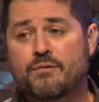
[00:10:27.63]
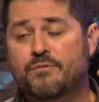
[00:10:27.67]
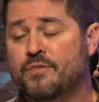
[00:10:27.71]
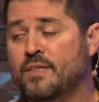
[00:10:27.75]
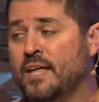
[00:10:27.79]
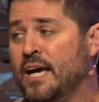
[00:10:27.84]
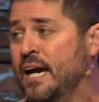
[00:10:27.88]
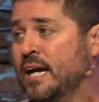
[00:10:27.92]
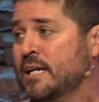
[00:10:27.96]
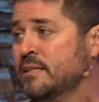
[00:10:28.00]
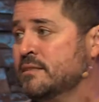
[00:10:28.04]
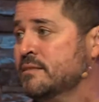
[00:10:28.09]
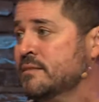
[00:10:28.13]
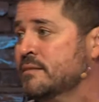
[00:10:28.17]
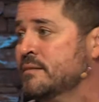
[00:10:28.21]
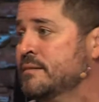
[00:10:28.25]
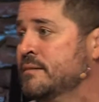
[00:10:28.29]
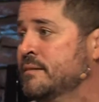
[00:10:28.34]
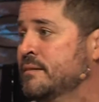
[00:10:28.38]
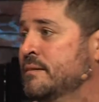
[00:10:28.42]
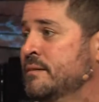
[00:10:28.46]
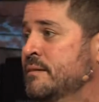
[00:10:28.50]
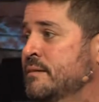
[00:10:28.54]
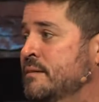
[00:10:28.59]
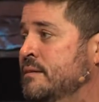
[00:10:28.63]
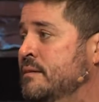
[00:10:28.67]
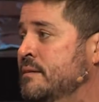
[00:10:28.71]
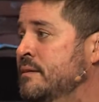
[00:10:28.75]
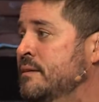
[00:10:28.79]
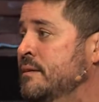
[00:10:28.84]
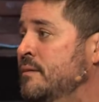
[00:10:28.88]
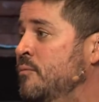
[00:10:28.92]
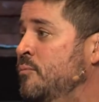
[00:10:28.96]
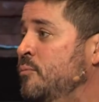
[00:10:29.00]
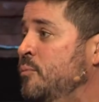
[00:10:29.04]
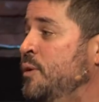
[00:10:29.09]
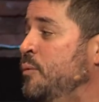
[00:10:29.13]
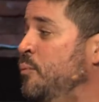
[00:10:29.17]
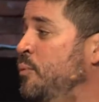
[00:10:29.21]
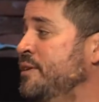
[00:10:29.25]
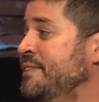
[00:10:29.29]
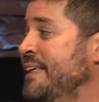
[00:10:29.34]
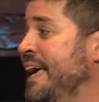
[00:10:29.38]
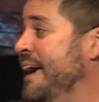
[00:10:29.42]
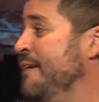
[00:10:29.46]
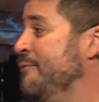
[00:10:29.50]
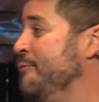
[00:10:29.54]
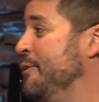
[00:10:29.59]
of that with,
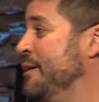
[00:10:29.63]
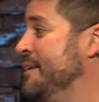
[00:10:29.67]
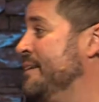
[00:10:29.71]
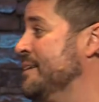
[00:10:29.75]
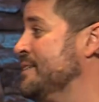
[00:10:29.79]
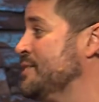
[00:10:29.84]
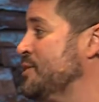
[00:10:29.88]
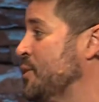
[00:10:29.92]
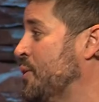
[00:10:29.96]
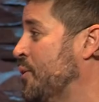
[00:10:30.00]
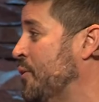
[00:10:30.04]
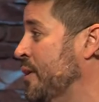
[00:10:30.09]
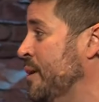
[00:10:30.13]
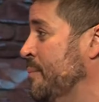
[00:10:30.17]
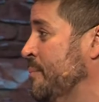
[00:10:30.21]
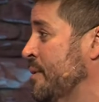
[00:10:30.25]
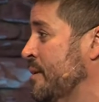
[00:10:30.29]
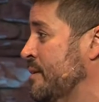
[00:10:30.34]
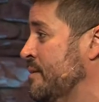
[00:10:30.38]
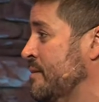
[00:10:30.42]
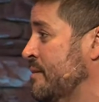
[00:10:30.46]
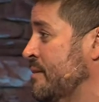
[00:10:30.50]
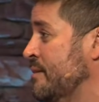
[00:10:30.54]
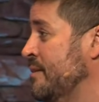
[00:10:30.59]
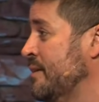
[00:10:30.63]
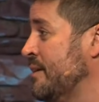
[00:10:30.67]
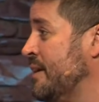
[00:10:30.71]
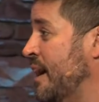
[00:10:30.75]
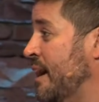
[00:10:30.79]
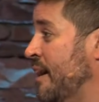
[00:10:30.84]
with every disagreement. Look,